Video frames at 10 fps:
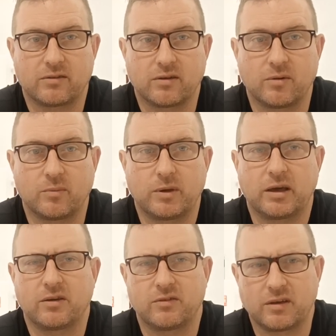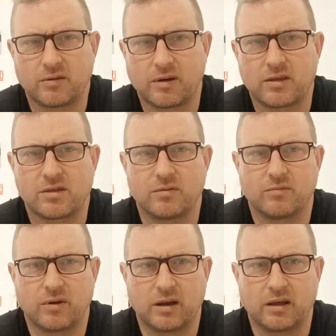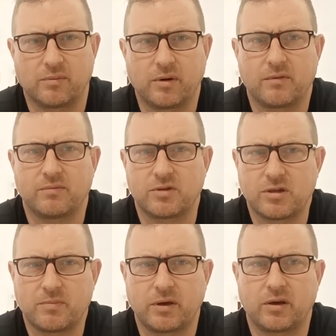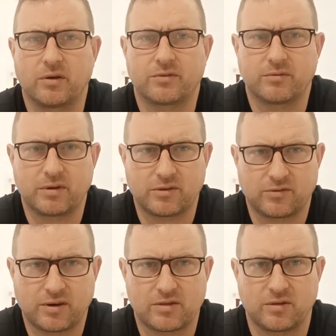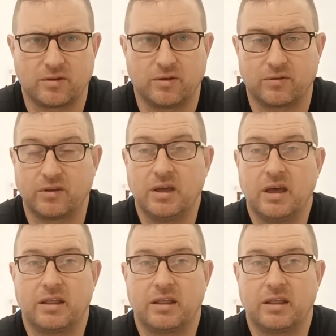So it would be a consideration, really, apart from the shipping costs, the registration costs,